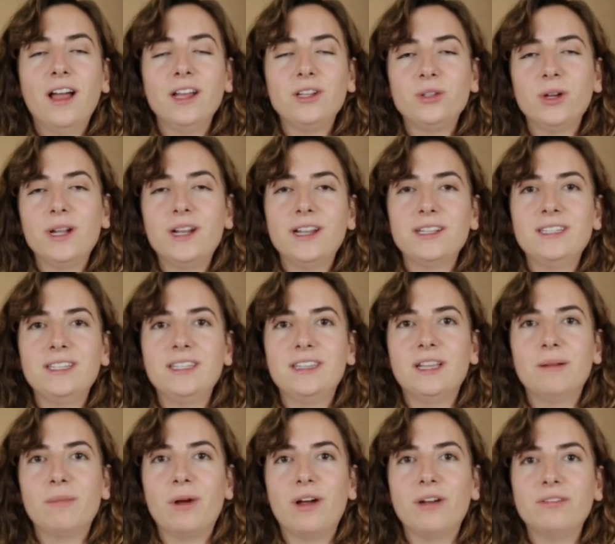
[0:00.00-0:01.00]
I try not to eat
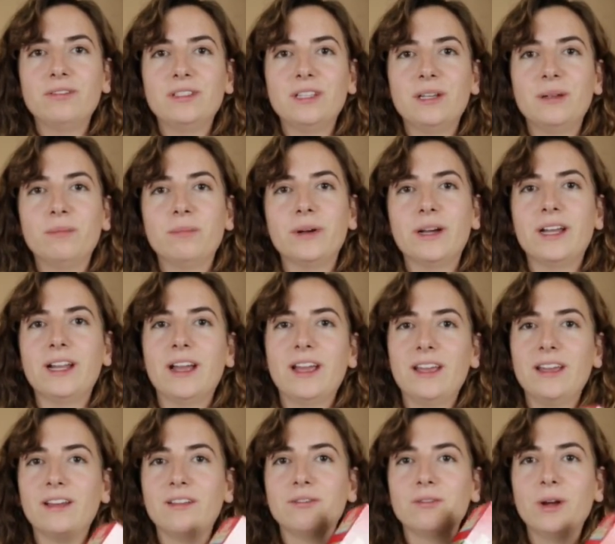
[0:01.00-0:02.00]
them often, but I
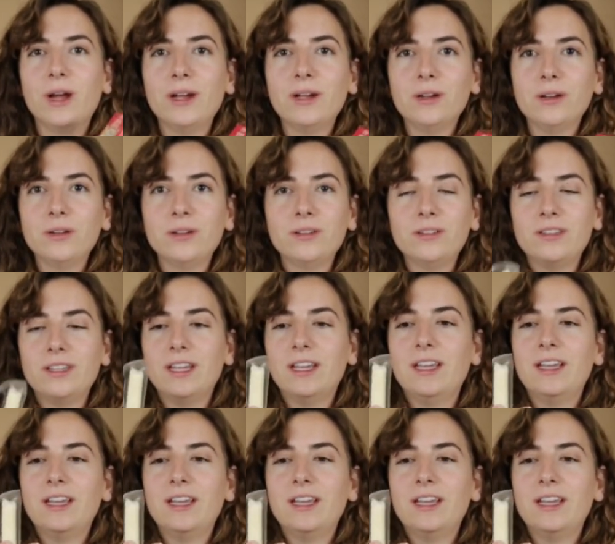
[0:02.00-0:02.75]
have crackers